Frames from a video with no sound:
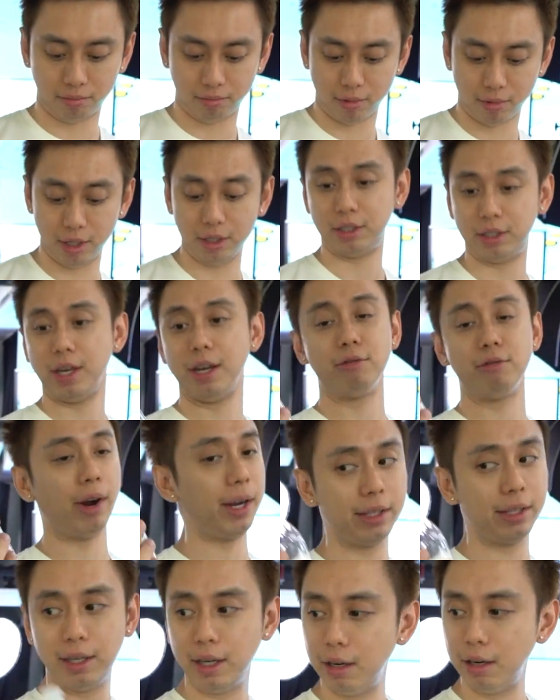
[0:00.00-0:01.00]
this thing
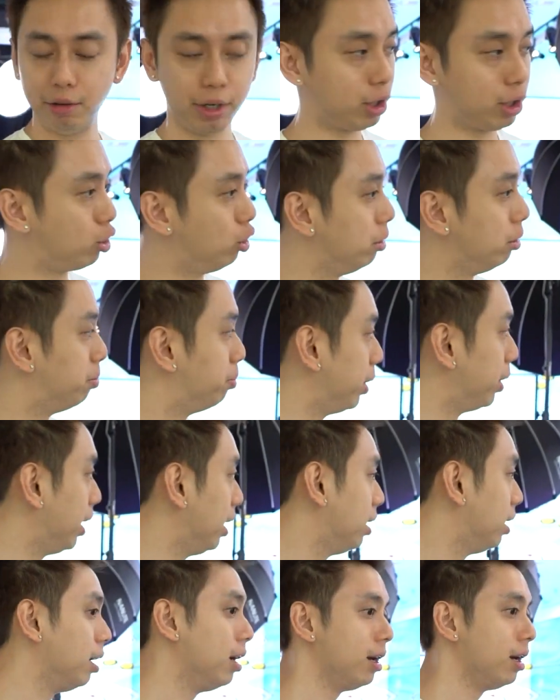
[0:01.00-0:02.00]
right here. It could
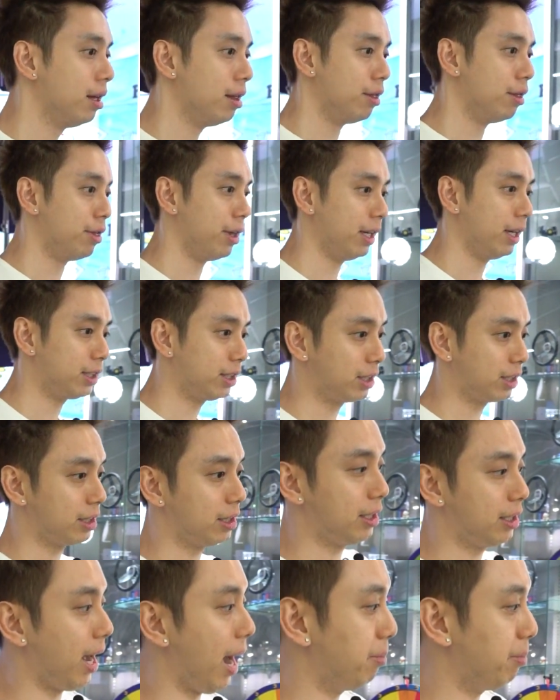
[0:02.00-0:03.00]
be
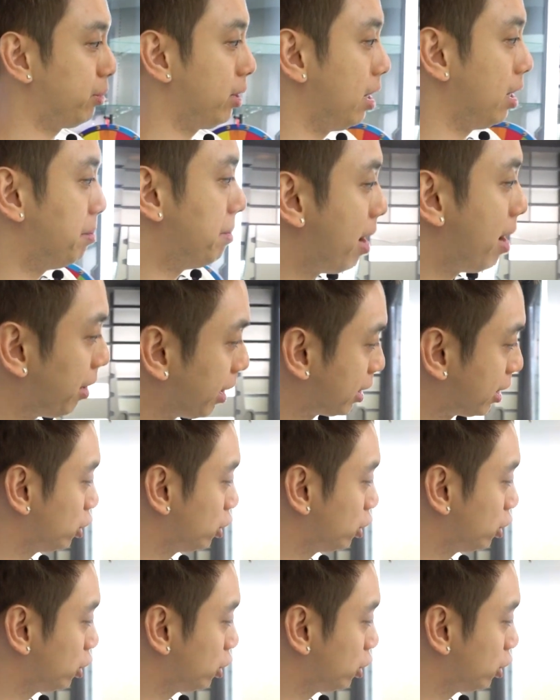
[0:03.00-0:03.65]
this Captain America